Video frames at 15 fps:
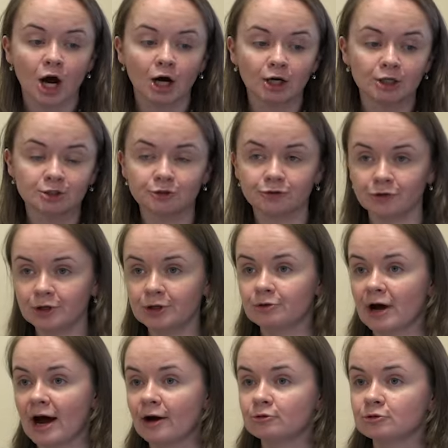to
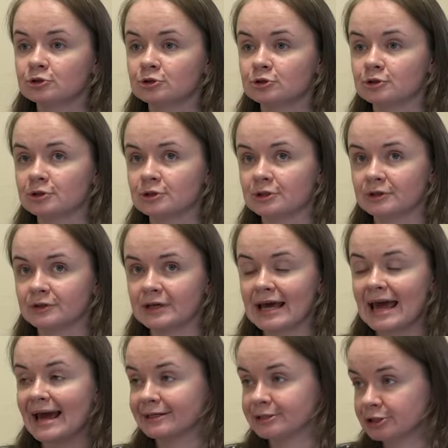figure out
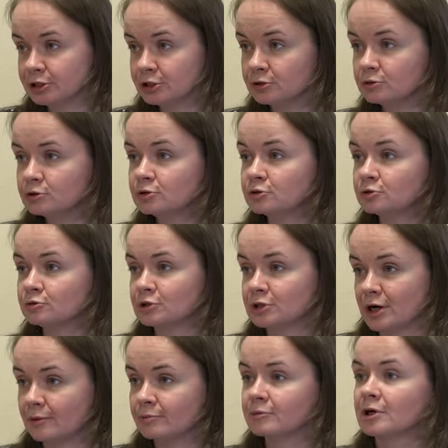the attitude to
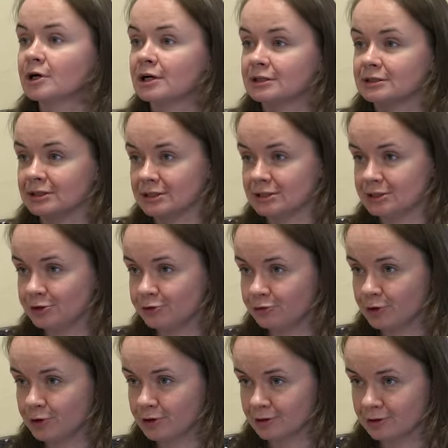some
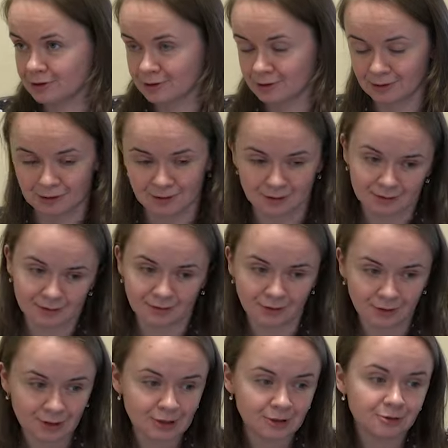scientific
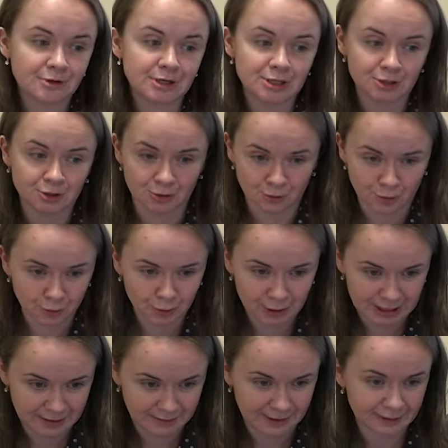theories or
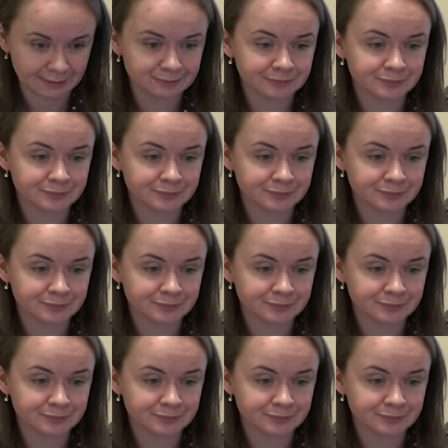whatever.